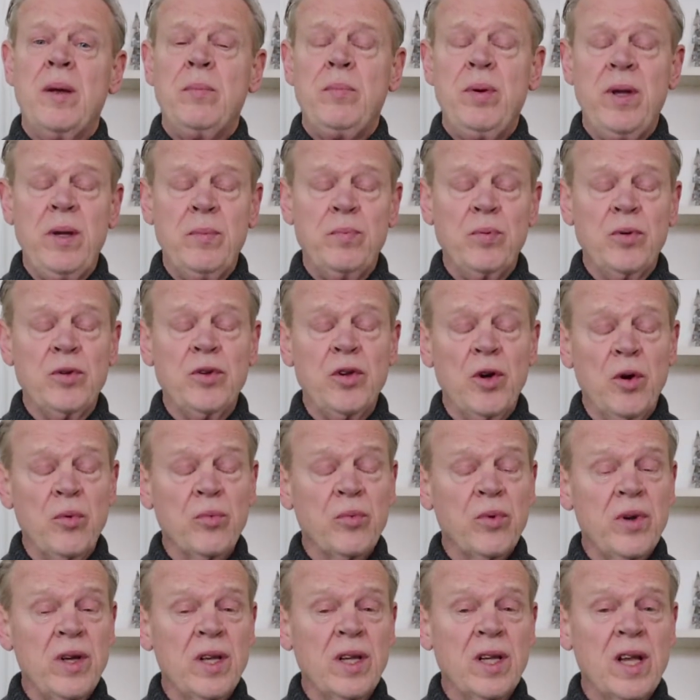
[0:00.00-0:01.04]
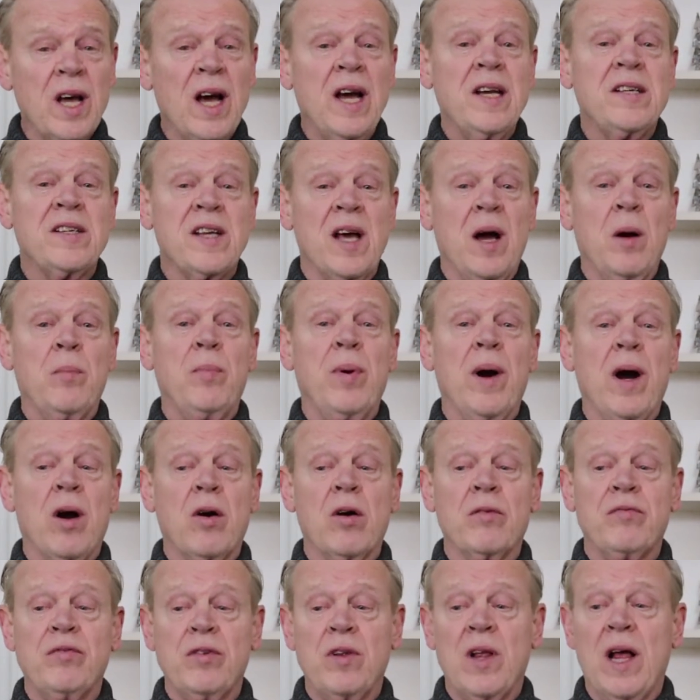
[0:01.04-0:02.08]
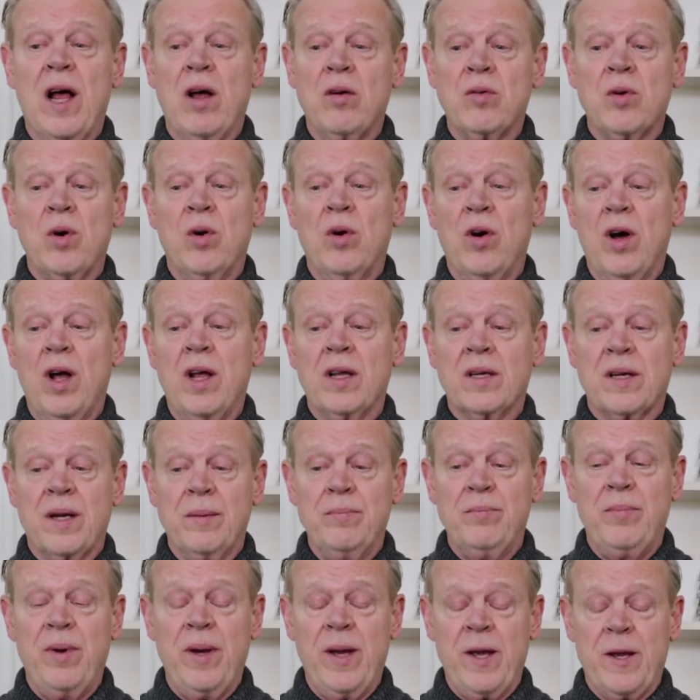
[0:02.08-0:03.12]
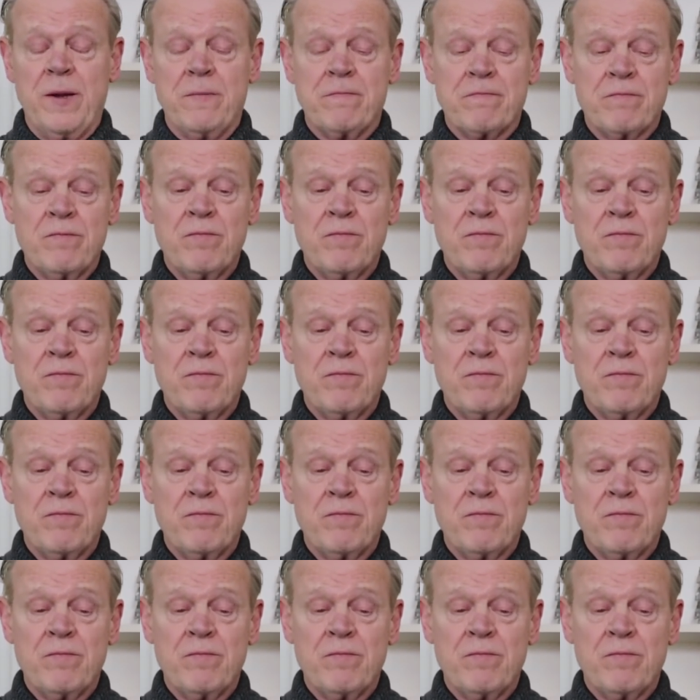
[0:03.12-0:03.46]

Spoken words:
People don't realize how powerful alcohol can be.